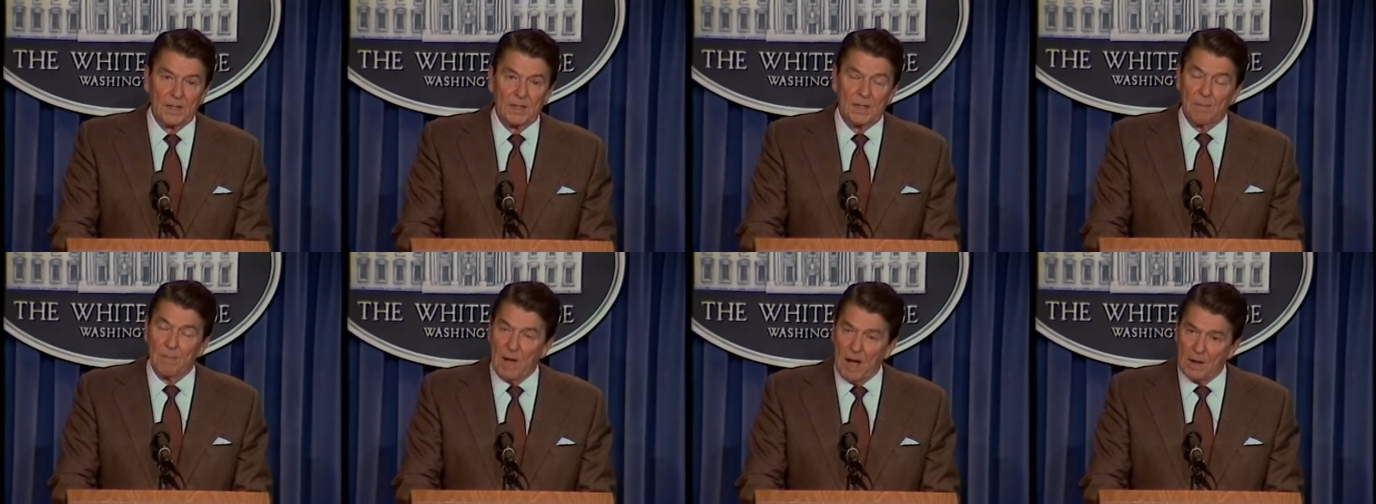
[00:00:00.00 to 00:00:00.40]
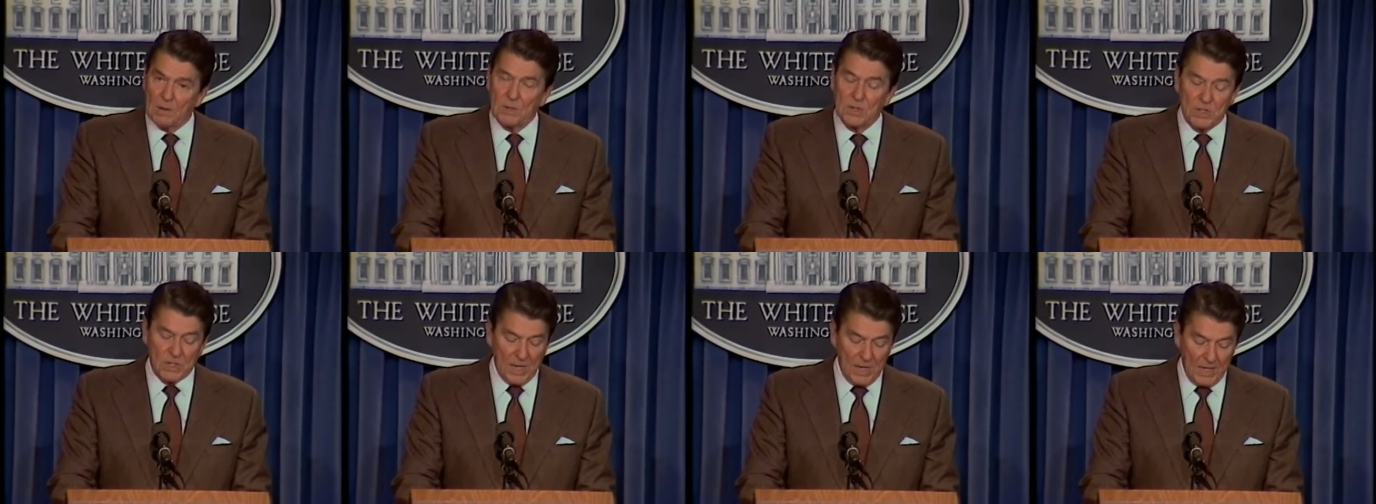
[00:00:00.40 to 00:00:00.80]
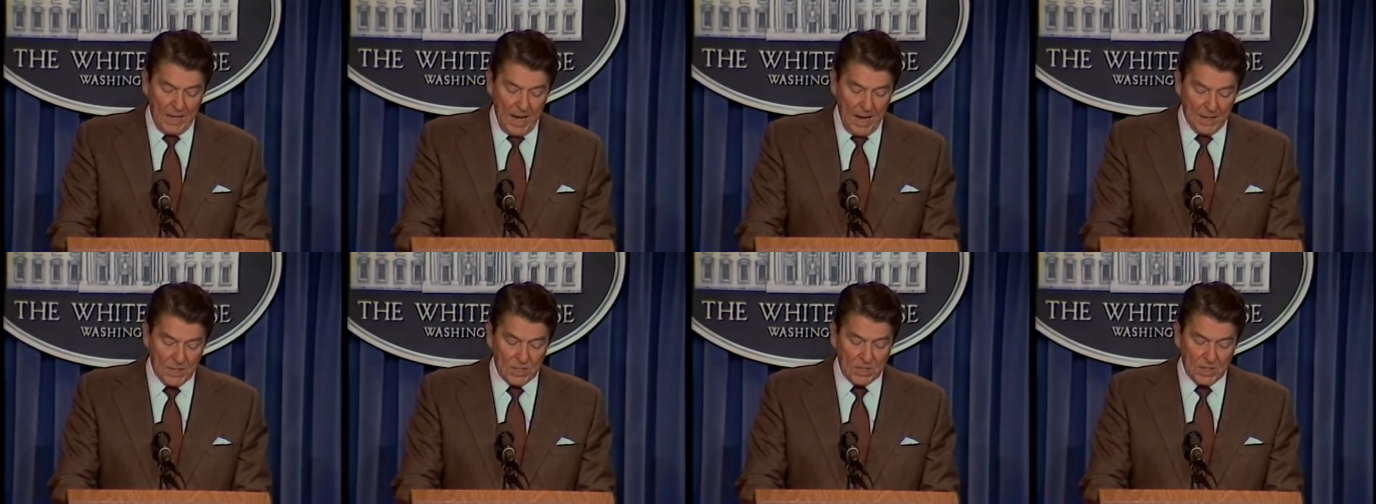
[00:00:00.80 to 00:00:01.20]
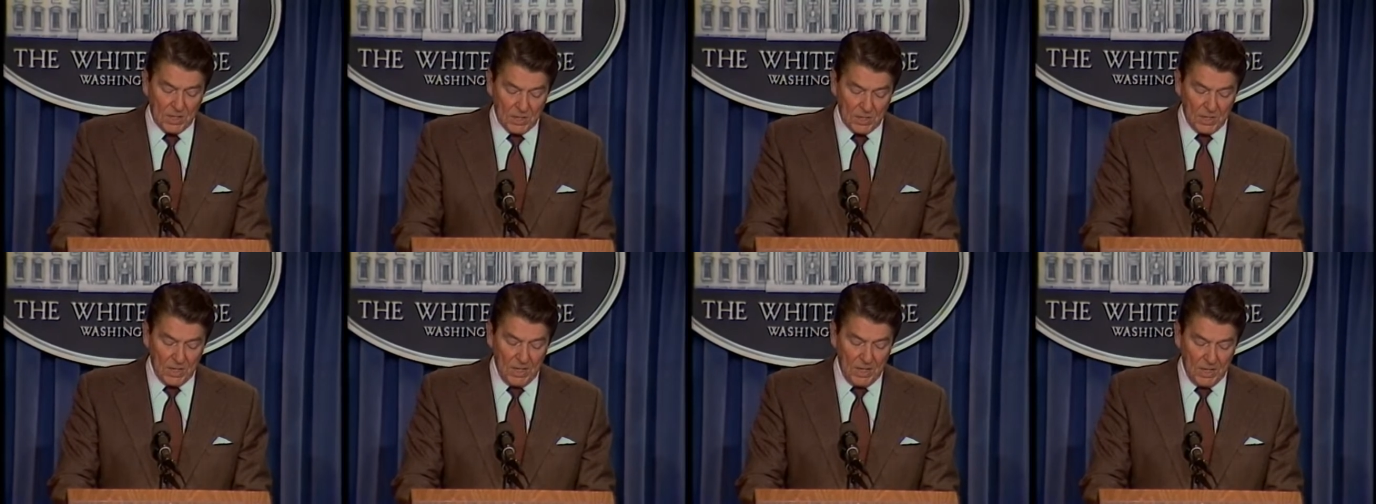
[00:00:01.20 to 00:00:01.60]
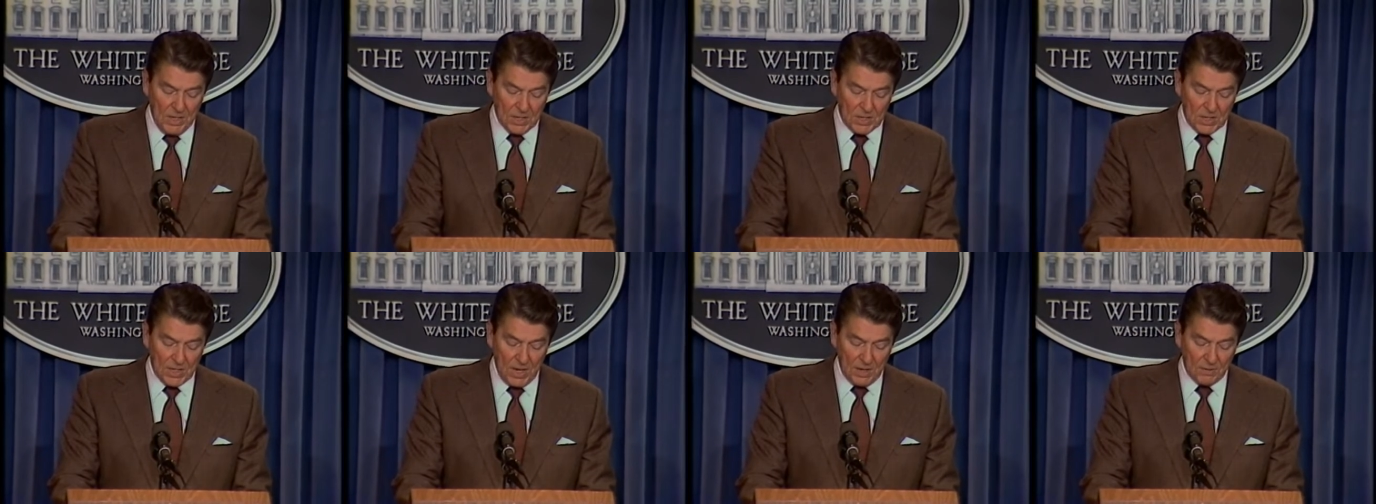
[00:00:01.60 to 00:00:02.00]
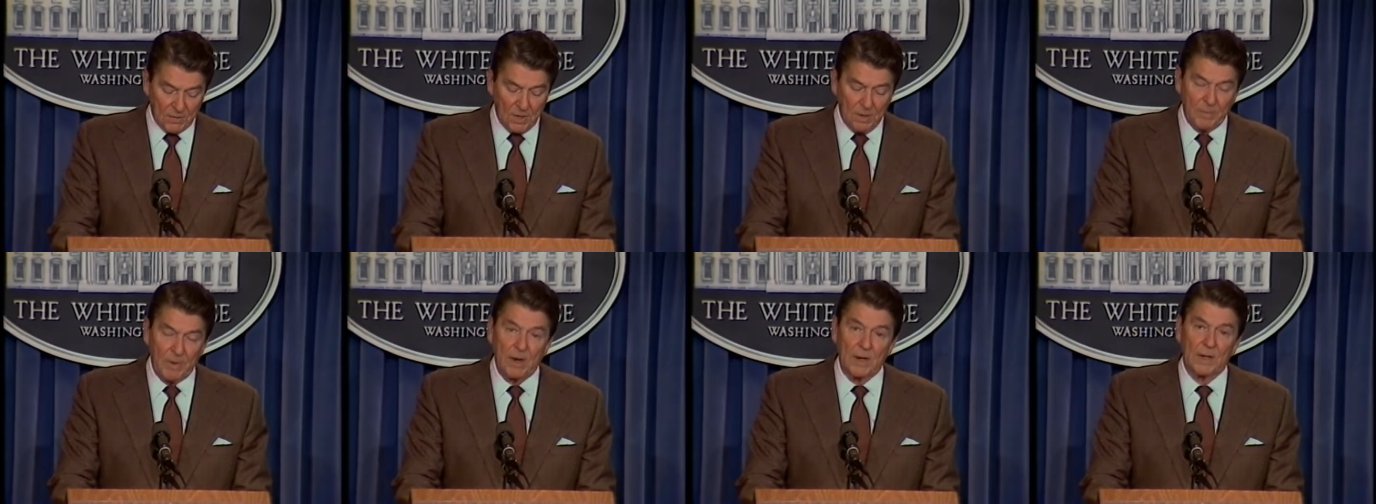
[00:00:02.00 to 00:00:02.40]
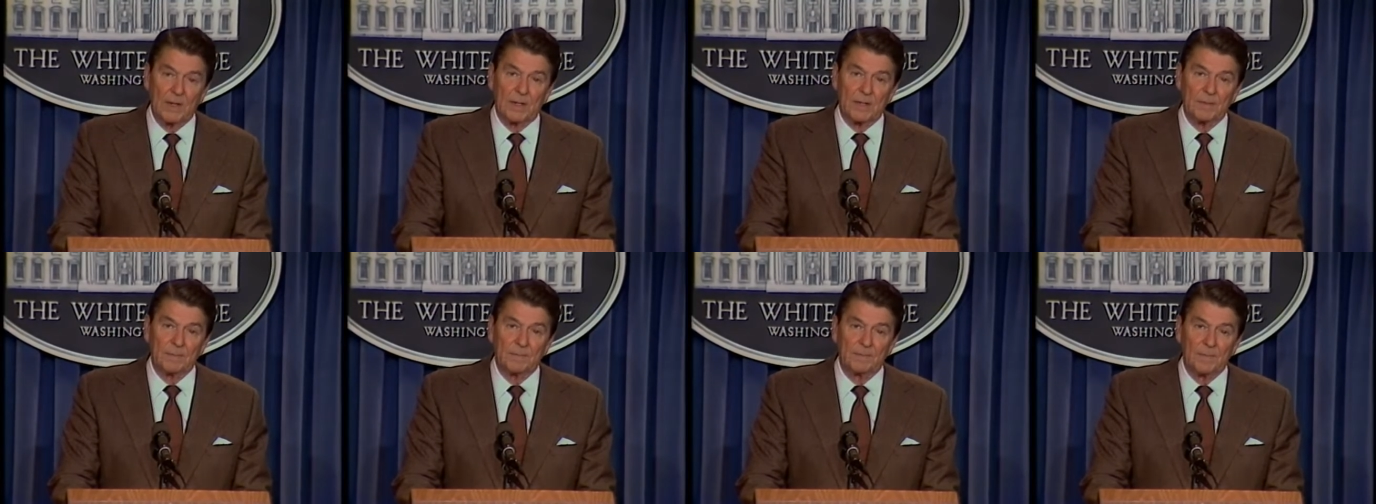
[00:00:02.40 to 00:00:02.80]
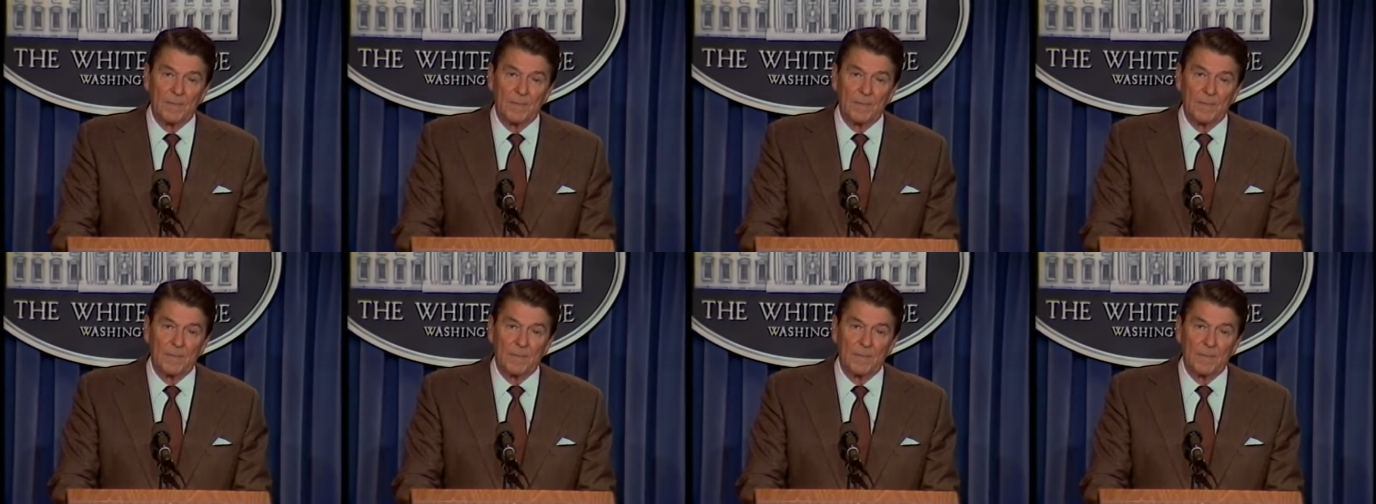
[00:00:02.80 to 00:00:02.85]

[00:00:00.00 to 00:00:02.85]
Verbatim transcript: Democracy can succeed in Central America,